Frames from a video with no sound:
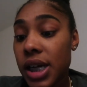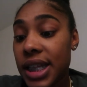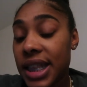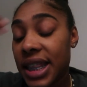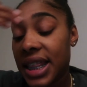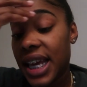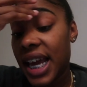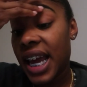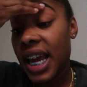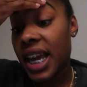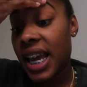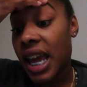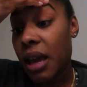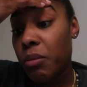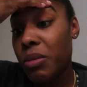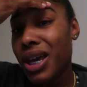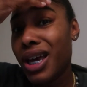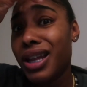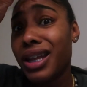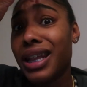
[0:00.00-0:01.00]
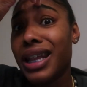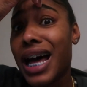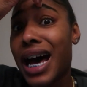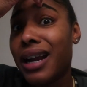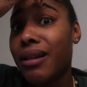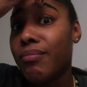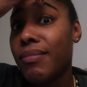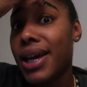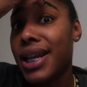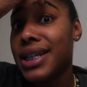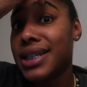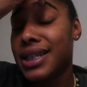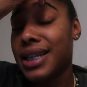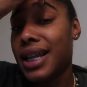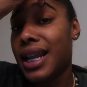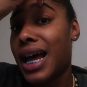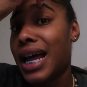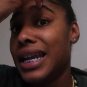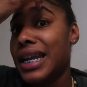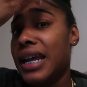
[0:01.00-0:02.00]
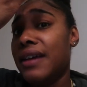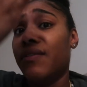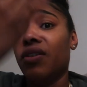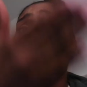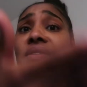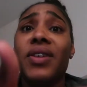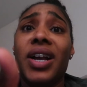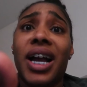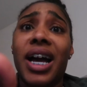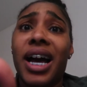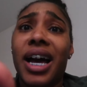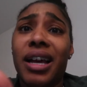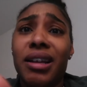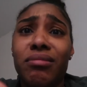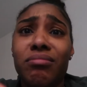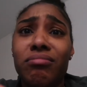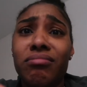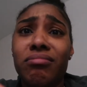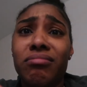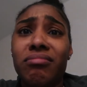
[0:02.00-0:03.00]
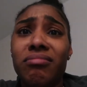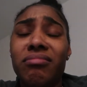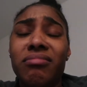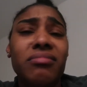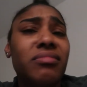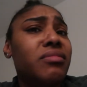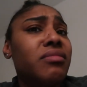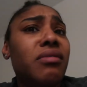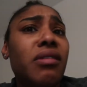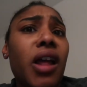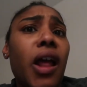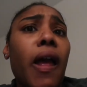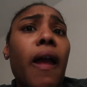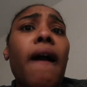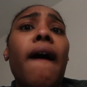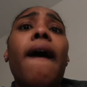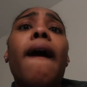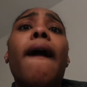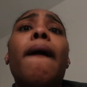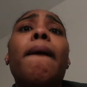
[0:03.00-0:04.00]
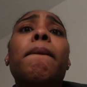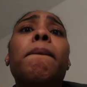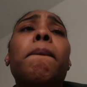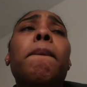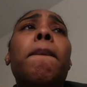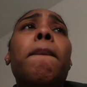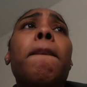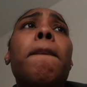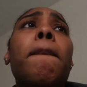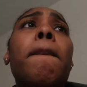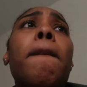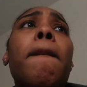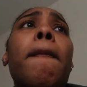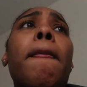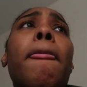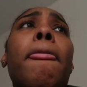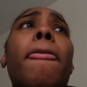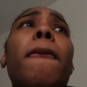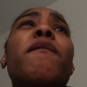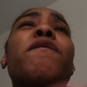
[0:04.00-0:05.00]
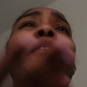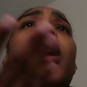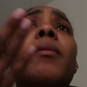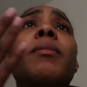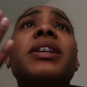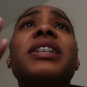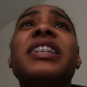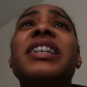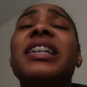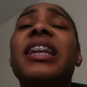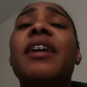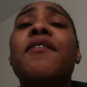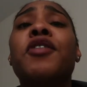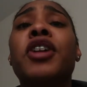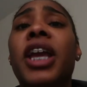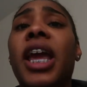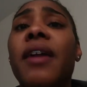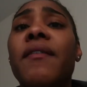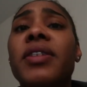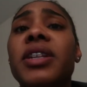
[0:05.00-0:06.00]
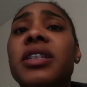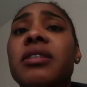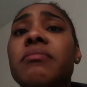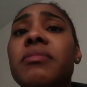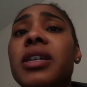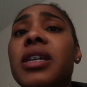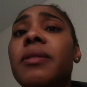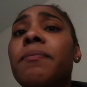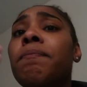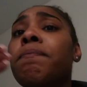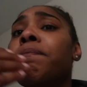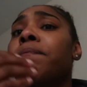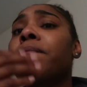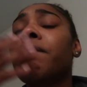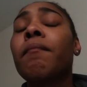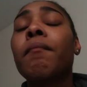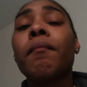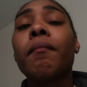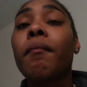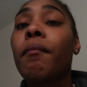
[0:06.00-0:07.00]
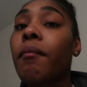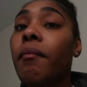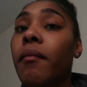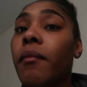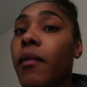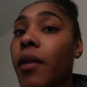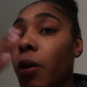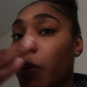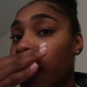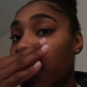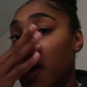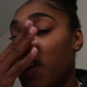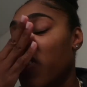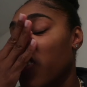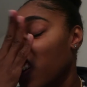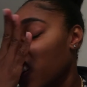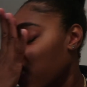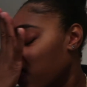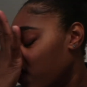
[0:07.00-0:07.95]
They gave me a lot of medicine I never even got. The pharmacy never gave it to me. Whatever.